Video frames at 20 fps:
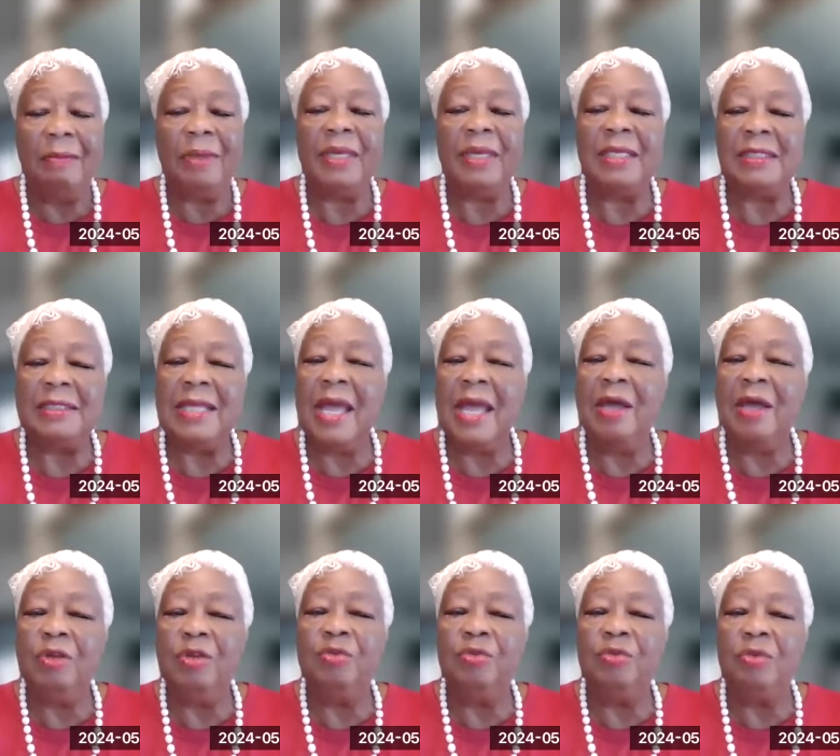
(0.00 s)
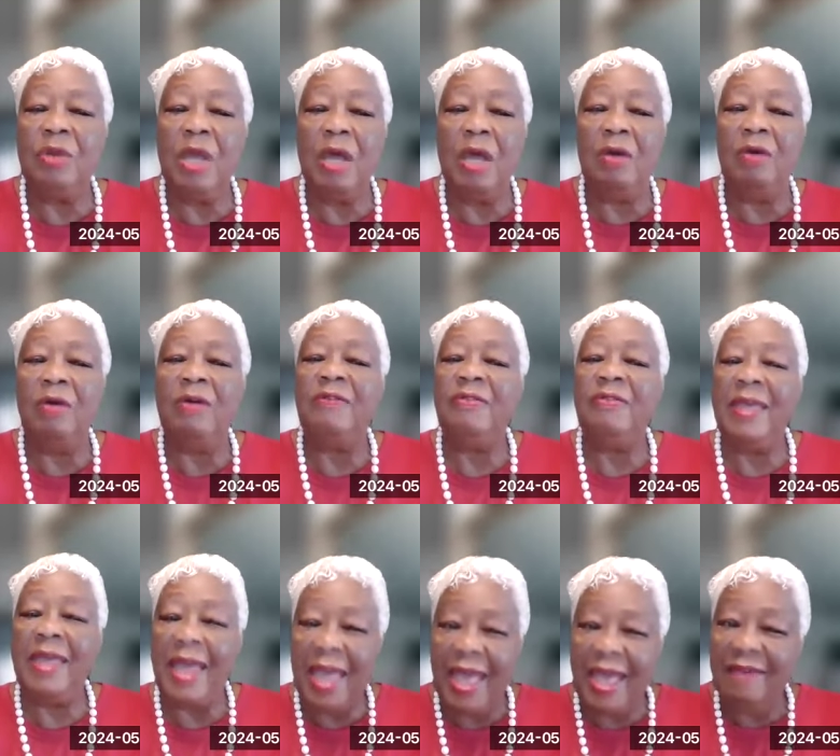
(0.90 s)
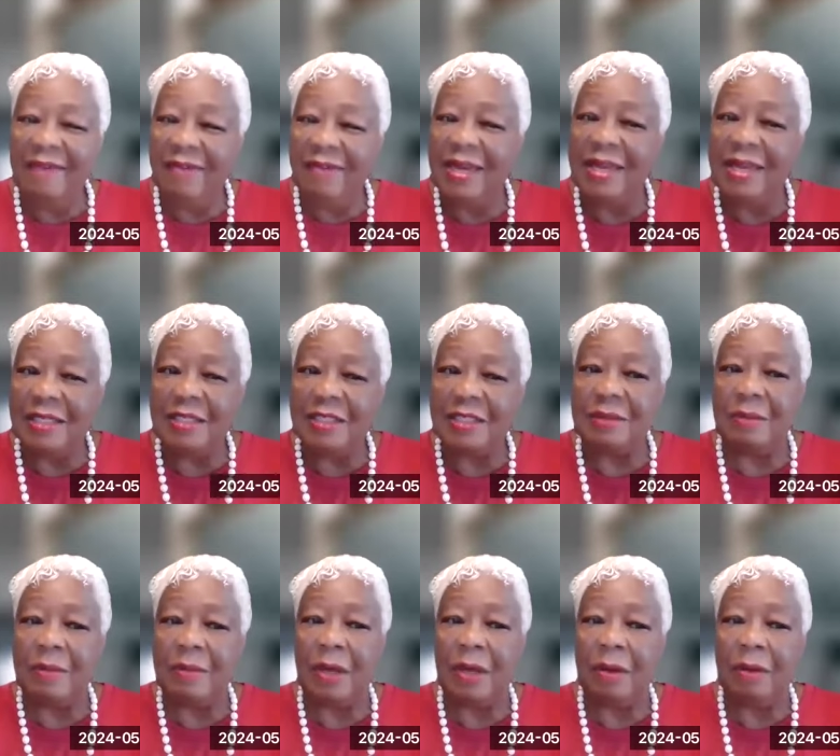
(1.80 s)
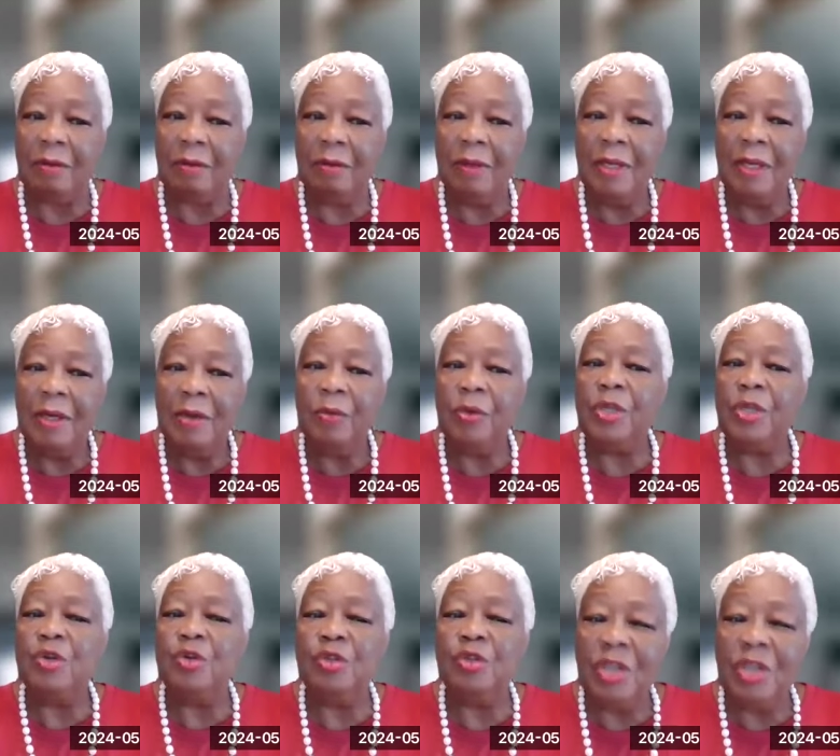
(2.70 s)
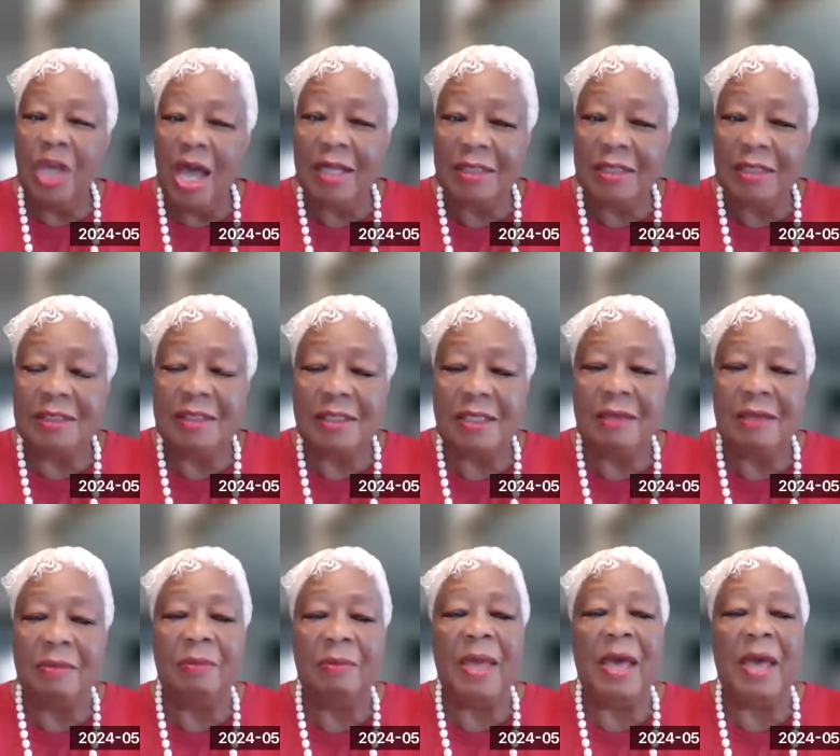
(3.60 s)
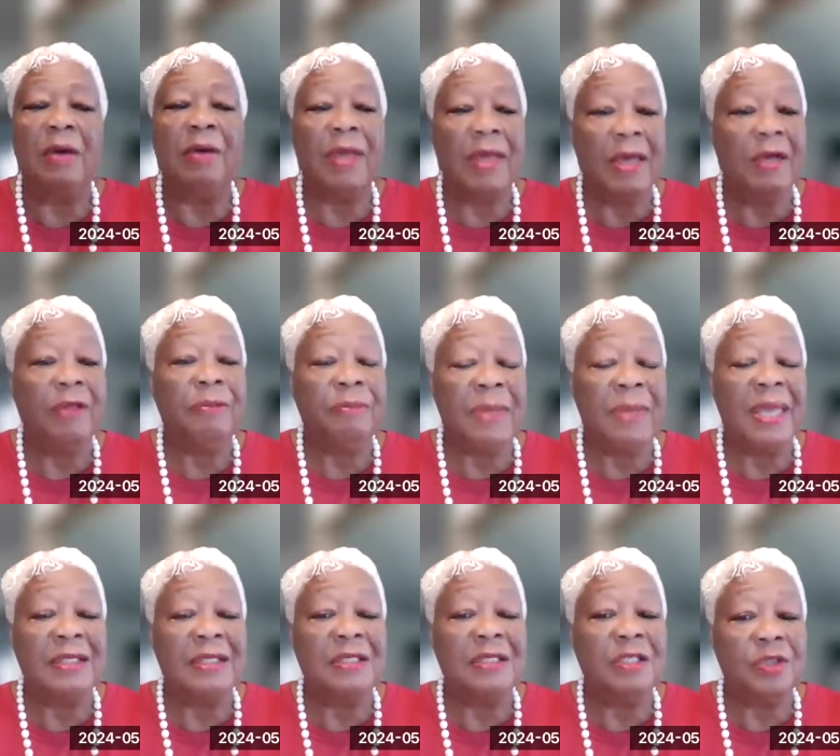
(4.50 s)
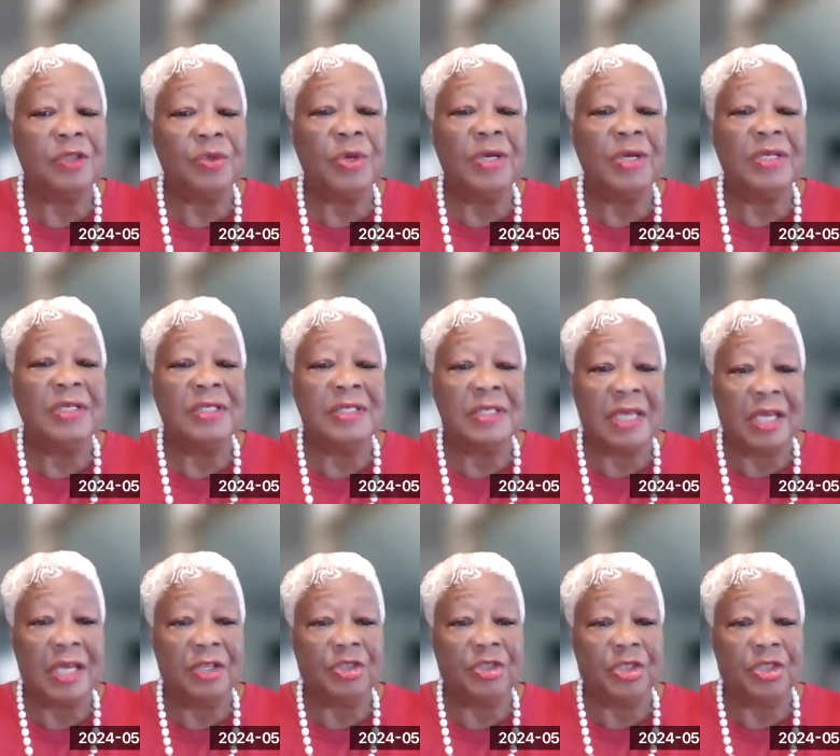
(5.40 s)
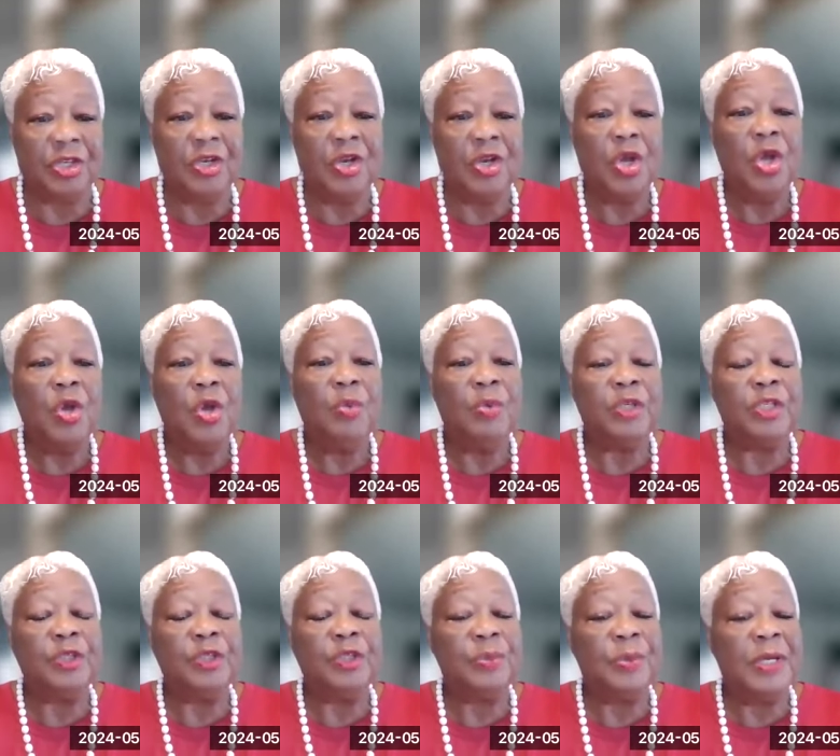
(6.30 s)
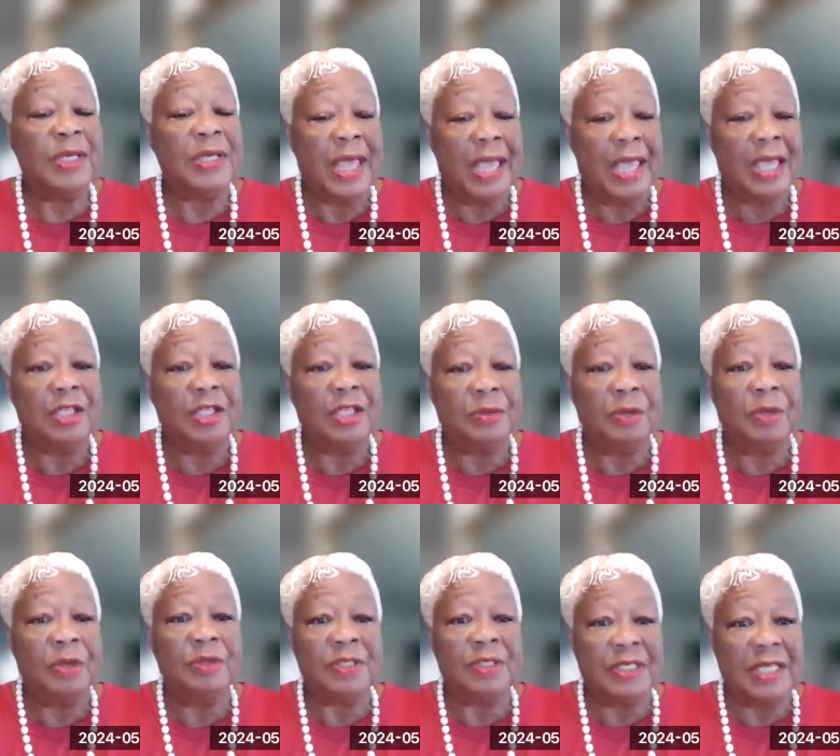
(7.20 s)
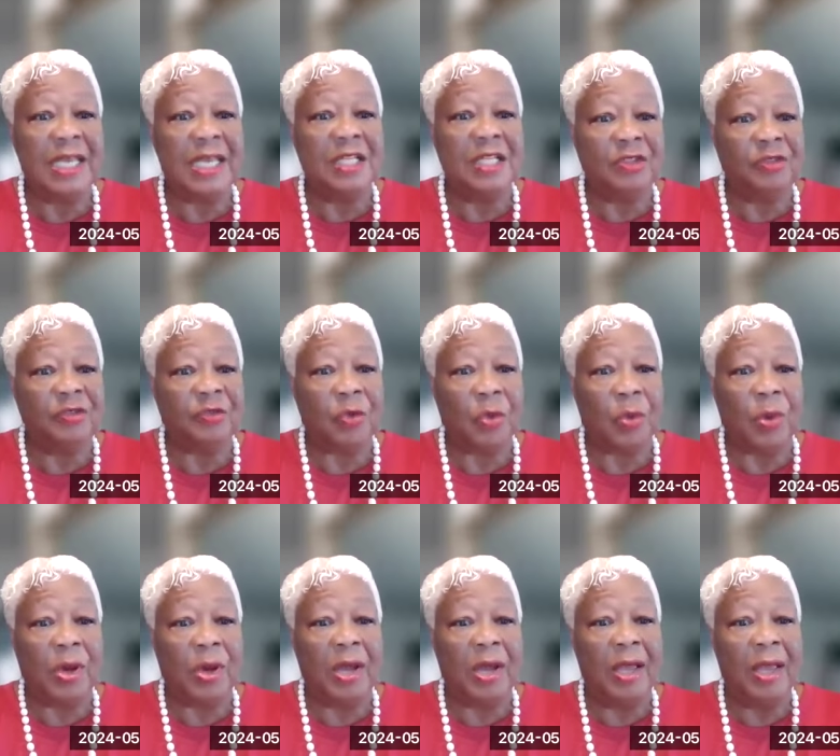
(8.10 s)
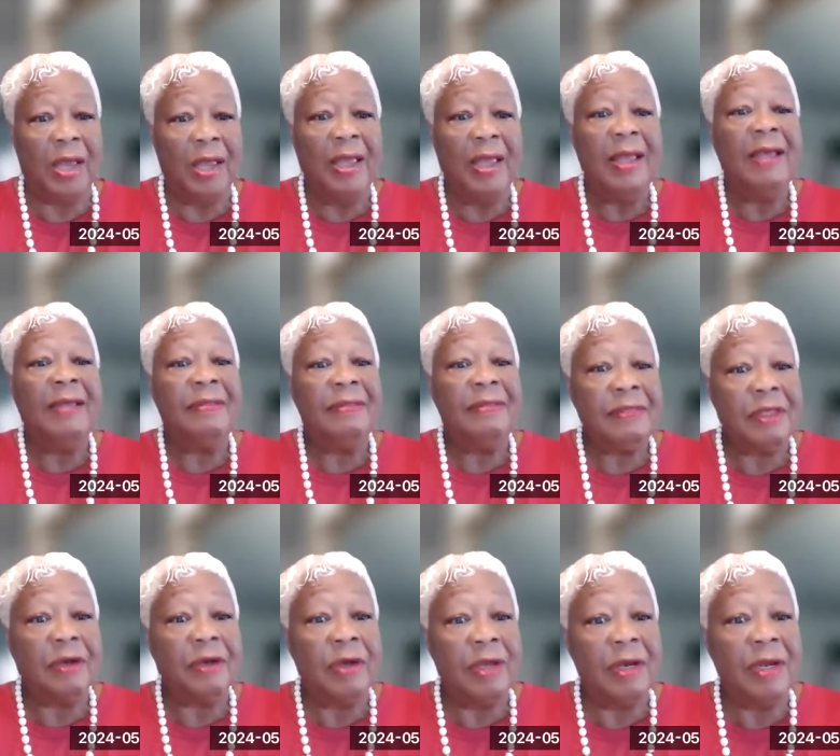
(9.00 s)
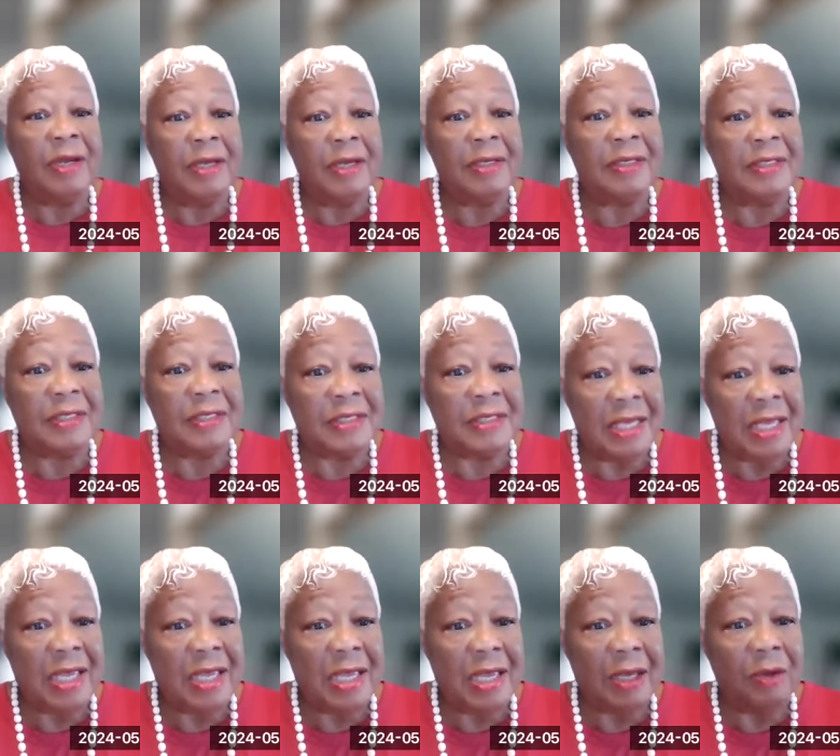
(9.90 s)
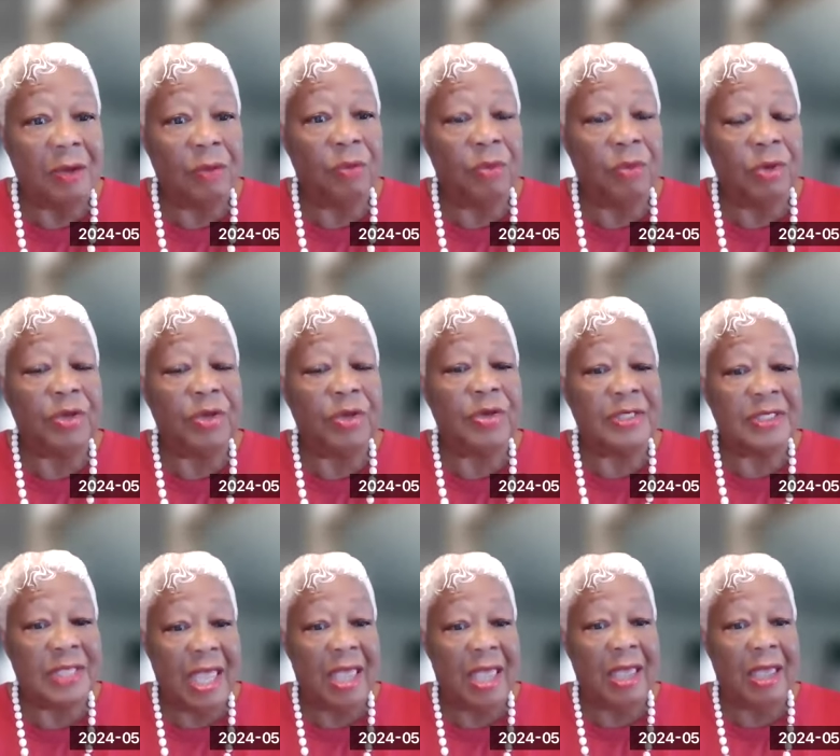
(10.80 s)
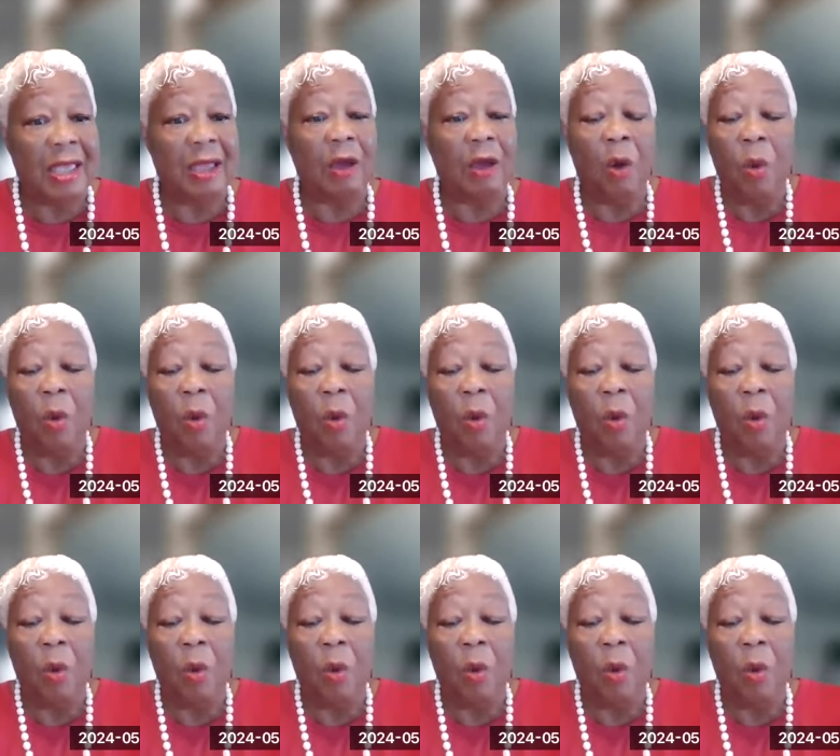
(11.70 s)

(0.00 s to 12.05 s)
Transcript: because now you know if they have an HMO, when you talk to them about health maintenance organization, which is what HMO stands for, they're going to understand what you're saying.